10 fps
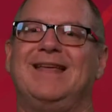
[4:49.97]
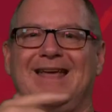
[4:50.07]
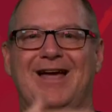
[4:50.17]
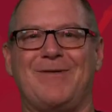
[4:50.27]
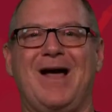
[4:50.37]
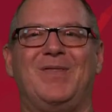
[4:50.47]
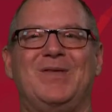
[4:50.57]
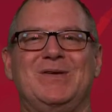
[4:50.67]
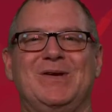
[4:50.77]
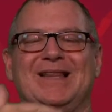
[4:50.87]
the
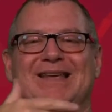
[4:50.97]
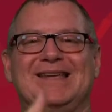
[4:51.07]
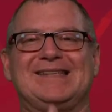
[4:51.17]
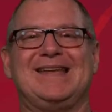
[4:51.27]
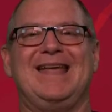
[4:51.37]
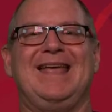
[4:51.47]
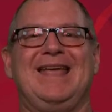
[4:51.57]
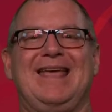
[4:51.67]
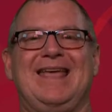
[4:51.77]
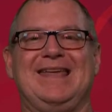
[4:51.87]
nucleus
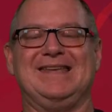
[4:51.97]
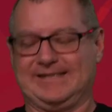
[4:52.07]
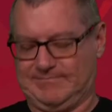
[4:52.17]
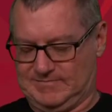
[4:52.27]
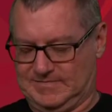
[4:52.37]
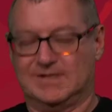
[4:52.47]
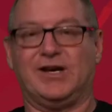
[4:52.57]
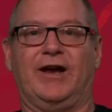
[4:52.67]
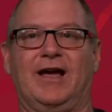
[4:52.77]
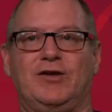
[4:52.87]
is,
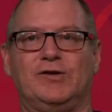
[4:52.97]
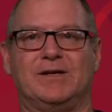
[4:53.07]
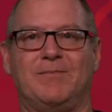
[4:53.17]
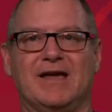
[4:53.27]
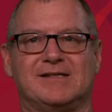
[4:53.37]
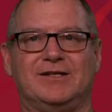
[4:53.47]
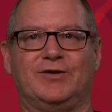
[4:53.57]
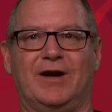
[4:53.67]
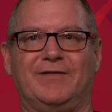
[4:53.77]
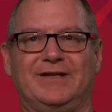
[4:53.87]
sorry, I use a mouse to
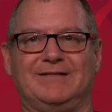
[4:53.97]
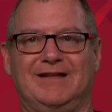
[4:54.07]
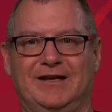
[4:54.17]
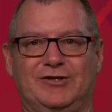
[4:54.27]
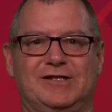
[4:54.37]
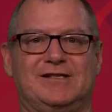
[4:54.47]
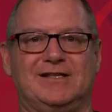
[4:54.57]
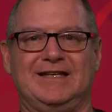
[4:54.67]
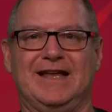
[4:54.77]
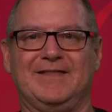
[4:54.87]
drive it and it just
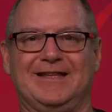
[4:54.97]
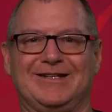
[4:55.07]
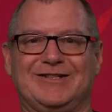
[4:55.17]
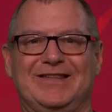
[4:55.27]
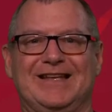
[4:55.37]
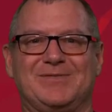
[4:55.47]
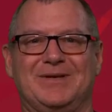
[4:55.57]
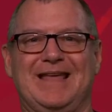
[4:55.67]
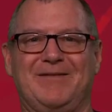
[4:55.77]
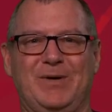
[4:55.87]
slid down the lectern. That's
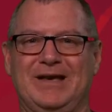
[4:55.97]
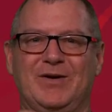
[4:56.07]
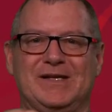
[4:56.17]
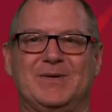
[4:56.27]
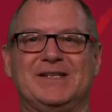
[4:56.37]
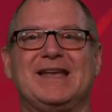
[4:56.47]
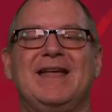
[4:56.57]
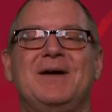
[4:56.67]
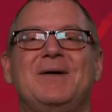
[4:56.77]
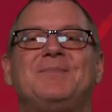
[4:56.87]
what that weird noise was.
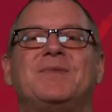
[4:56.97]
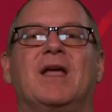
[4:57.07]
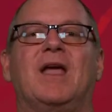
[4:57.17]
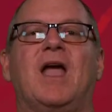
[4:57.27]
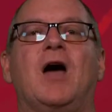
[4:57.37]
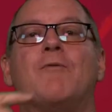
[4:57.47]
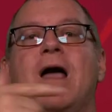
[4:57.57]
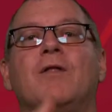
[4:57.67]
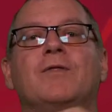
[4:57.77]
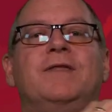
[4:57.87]

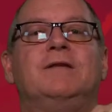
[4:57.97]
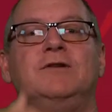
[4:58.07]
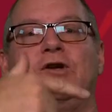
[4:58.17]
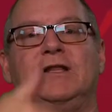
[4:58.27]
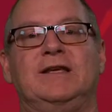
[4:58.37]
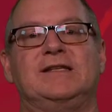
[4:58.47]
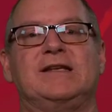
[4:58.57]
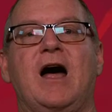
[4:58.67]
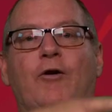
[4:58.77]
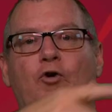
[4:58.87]
Around the nucleus
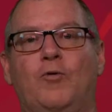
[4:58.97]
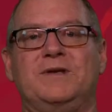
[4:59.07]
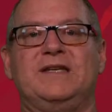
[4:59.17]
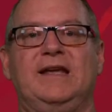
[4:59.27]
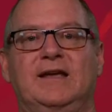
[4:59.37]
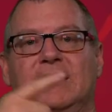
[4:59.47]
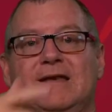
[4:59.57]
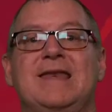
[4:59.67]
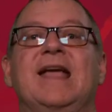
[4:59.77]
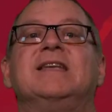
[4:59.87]
are orbiting
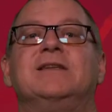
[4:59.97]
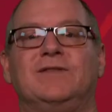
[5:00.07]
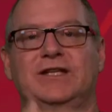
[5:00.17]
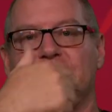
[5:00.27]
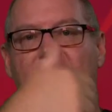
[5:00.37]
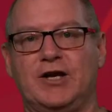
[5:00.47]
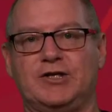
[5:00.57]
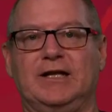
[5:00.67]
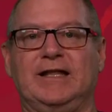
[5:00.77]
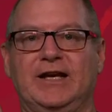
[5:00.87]
negatively charged
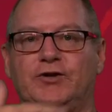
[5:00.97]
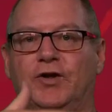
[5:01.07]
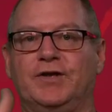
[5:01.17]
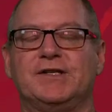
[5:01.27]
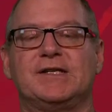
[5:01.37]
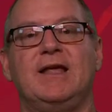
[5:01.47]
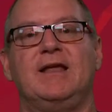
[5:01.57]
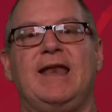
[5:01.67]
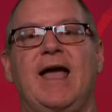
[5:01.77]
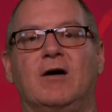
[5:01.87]
electrons.
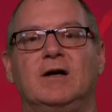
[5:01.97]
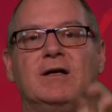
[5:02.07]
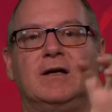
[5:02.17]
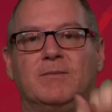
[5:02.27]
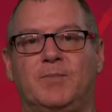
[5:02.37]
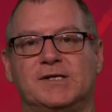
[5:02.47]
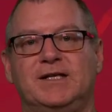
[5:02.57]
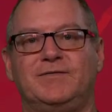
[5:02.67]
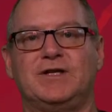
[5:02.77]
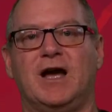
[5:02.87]
Now,
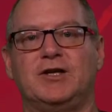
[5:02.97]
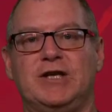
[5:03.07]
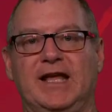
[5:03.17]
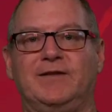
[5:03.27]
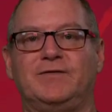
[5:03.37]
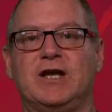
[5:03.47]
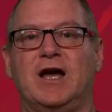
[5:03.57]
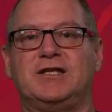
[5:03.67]
positive charge, negative charge